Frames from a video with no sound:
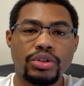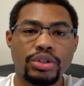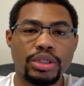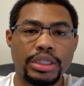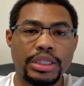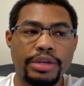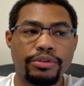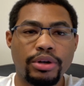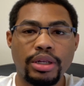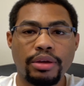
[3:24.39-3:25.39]
So just
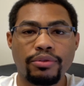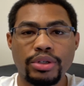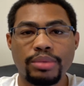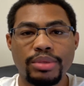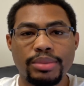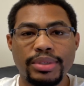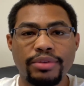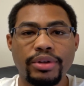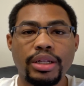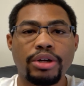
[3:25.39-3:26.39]
if you're looking for something specifically,